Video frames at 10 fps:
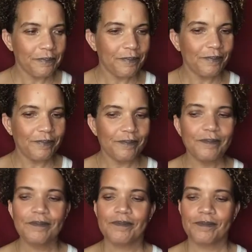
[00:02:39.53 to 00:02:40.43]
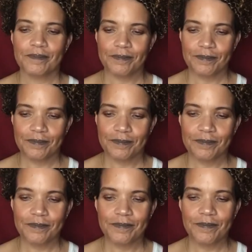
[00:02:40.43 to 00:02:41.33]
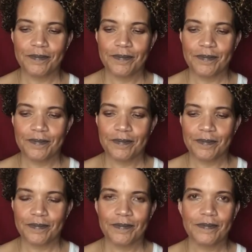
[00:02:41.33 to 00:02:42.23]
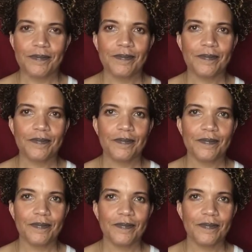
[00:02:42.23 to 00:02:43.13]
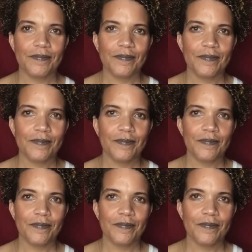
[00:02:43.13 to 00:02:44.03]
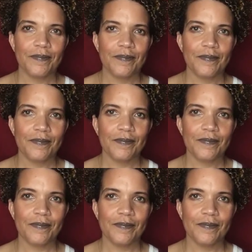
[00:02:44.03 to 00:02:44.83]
The person shown says nothing.